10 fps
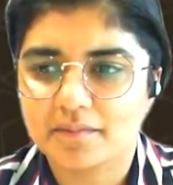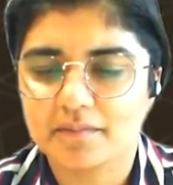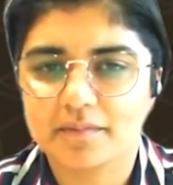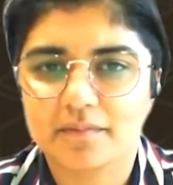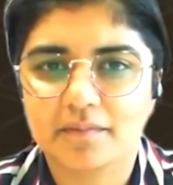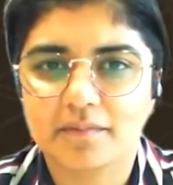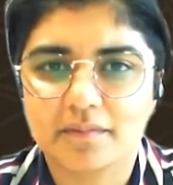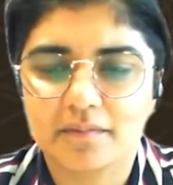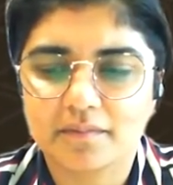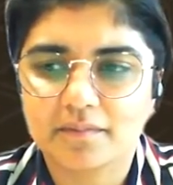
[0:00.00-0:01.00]

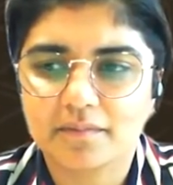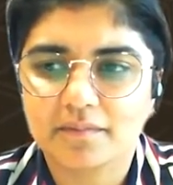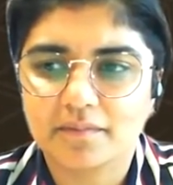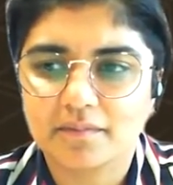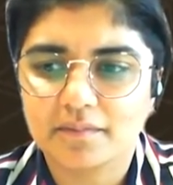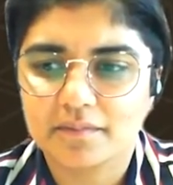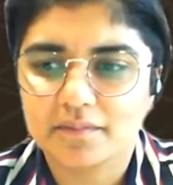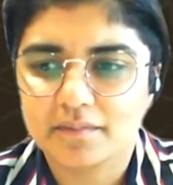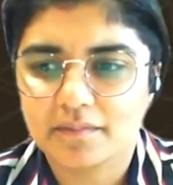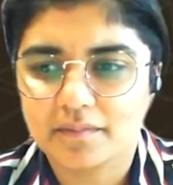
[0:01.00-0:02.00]

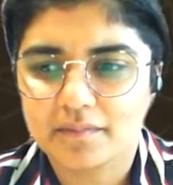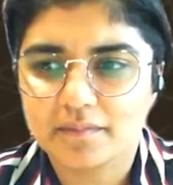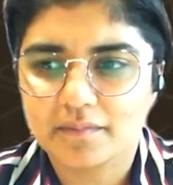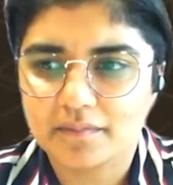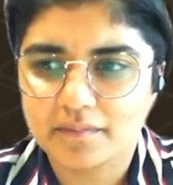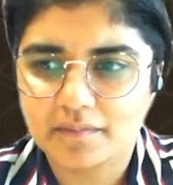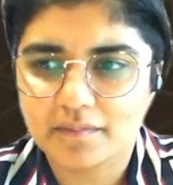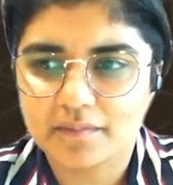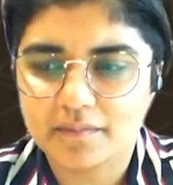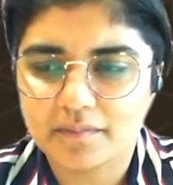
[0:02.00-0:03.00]

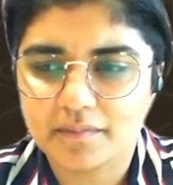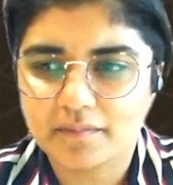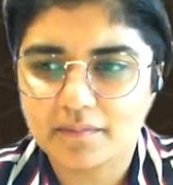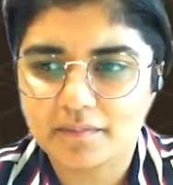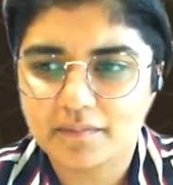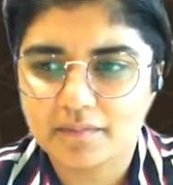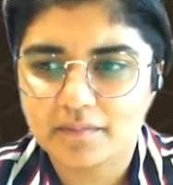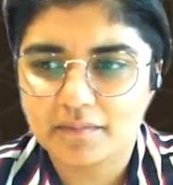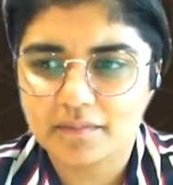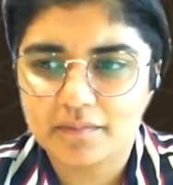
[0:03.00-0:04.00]

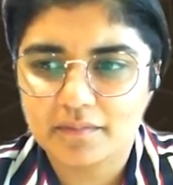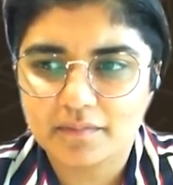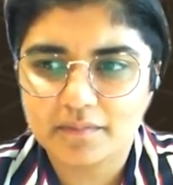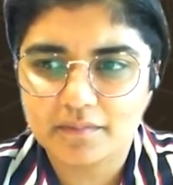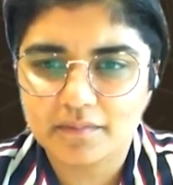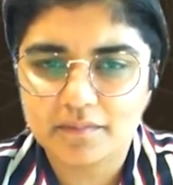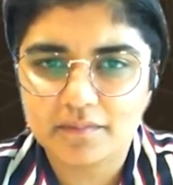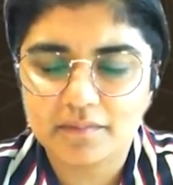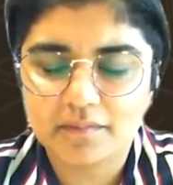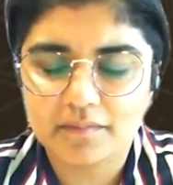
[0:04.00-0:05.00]

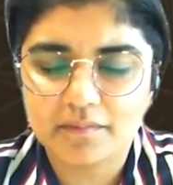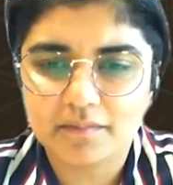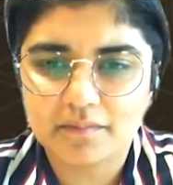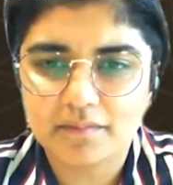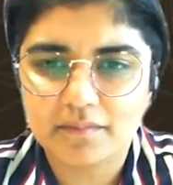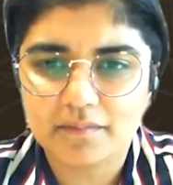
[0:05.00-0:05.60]
(silent)